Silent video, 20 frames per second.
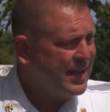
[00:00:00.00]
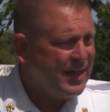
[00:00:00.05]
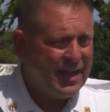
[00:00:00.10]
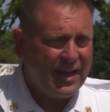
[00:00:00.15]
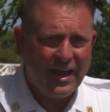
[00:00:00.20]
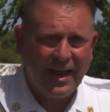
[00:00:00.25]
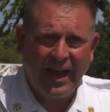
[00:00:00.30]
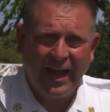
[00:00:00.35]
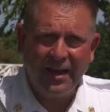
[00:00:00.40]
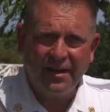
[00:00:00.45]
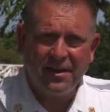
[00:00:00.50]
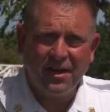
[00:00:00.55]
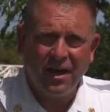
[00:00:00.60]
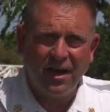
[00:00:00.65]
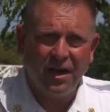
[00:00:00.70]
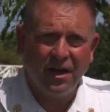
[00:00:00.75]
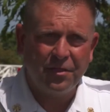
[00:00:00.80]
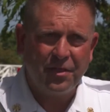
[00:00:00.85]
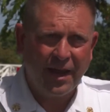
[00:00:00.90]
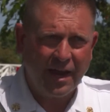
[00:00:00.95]
and
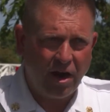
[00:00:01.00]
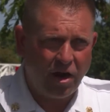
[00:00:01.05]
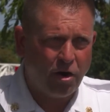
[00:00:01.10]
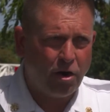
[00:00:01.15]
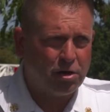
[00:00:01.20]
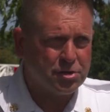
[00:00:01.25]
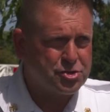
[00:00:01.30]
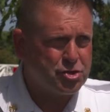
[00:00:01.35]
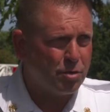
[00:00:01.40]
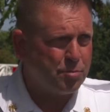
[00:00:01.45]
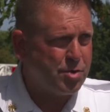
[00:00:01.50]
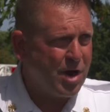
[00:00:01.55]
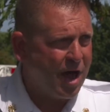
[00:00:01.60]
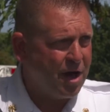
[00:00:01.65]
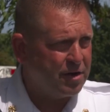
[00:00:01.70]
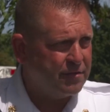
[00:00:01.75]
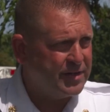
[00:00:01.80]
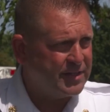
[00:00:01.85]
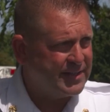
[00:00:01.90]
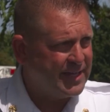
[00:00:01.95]
they are also
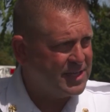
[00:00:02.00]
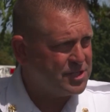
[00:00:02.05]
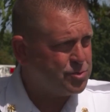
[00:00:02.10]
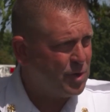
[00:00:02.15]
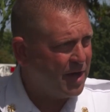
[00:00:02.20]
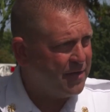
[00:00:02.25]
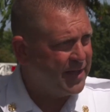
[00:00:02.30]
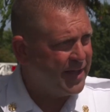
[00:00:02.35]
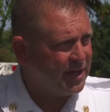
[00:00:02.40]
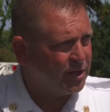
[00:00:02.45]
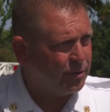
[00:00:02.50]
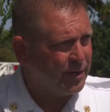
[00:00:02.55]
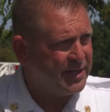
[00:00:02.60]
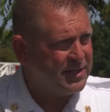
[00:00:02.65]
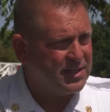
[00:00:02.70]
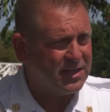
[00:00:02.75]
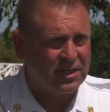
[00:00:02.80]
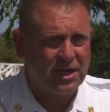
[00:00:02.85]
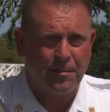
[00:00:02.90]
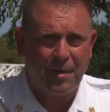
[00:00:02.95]
proud of it. That's why they agreed
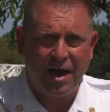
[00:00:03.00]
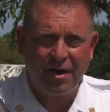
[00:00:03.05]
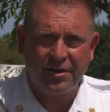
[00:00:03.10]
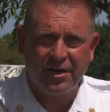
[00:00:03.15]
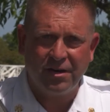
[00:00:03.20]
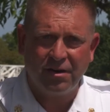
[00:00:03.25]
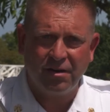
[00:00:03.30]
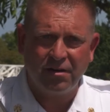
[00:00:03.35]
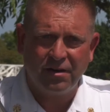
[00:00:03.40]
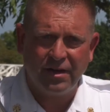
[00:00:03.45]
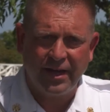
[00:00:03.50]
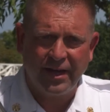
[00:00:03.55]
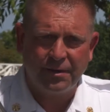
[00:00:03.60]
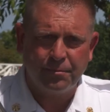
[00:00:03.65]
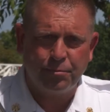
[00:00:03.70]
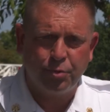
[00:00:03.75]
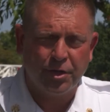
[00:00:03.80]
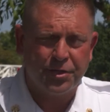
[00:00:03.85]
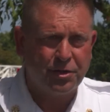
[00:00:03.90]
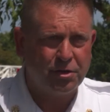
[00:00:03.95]
to come out here
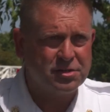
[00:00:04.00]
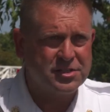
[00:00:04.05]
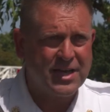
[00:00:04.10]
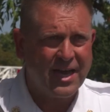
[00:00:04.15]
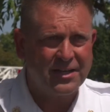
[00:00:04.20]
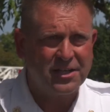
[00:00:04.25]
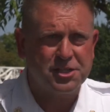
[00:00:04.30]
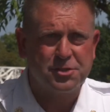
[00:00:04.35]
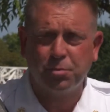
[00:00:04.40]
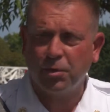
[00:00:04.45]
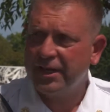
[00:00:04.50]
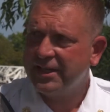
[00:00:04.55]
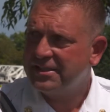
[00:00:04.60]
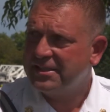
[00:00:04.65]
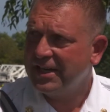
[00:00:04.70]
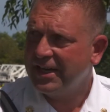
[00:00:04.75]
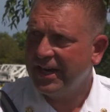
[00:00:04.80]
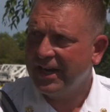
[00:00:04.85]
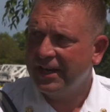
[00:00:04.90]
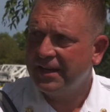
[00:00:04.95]
and put theirs on display
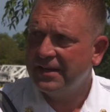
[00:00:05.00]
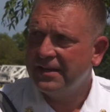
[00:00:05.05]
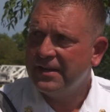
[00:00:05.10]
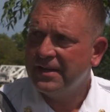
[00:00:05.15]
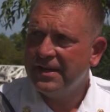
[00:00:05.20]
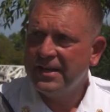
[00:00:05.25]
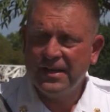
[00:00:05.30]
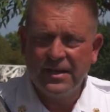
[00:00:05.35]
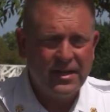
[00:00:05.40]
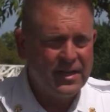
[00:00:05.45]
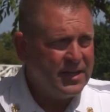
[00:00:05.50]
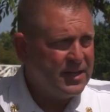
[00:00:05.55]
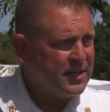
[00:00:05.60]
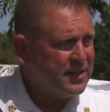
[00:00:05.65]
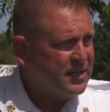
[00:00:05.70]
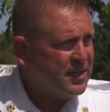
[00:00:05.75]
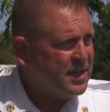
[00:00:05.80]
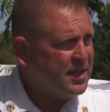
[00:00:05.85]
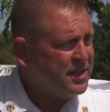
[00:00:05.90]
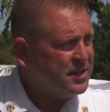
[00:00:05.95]
today.
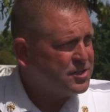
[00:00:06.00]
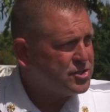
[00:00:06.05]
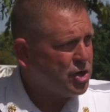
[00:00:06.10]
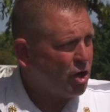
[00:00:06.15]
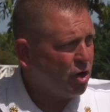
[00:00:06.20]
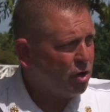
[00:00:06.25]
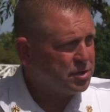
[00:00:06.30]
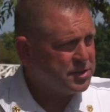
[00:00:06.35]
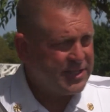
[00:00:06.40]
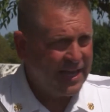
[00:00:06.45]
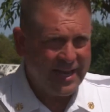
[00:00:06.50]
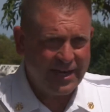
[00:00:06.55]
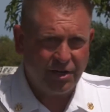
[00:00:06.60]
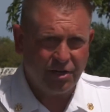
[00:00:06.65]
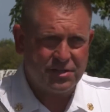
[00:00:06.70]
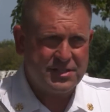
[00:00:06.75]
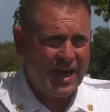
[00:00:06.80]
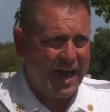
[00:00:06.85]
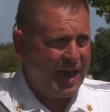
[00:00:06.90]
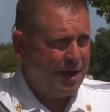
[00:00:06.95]
So take
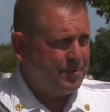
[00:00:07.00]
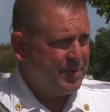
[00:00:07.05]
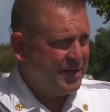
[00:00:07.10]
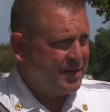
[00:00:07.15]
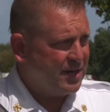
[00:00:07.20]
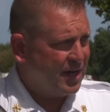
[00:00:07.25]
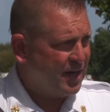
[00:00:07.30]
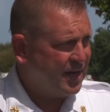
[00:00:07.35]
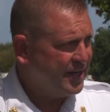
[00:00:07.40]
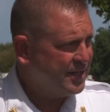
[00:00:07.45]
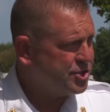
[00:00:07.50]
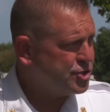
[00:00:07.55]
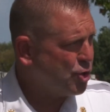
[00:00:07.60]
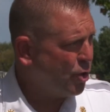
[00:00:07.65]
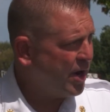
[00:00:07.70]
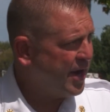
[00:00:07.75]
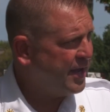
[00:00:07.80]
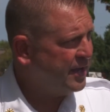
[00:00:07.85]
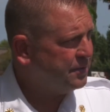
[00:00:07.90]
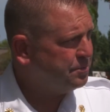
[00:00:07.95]
your time and
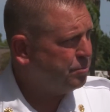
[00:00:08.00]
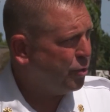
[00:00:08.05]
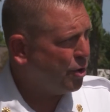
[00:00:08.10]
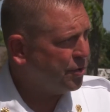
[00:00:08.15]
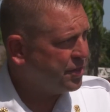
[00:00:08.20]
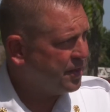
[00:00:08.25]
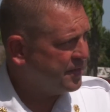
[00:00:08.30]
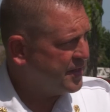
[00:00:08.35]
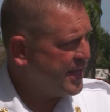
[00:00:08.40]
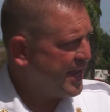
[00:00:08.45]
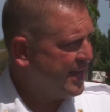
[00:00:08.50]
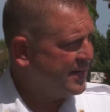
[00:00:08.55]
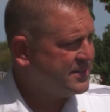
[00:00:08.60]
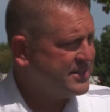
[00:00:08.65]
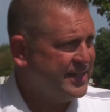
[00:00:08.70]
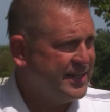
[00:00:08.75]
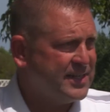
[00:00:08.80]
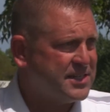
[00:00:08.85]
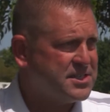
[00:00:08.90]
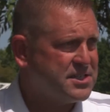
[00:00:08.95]
enjoy both of the
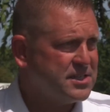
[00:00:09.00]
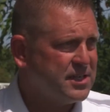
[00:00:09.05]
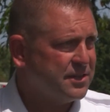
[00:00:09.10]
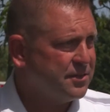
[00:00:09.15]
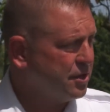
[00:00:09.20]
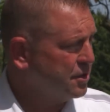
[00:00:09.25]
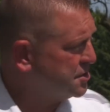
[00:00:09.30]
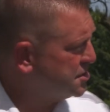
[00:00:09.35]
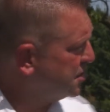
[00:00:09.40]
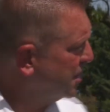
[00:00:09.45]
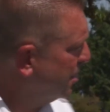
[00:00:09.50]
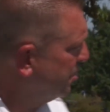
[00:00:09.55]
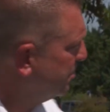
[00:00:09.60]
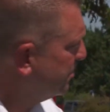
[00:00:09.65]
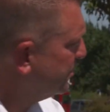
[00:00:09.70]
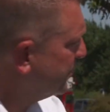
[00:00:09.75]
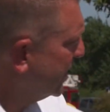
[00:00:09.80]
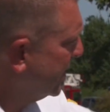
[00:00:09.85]
antiques. There's some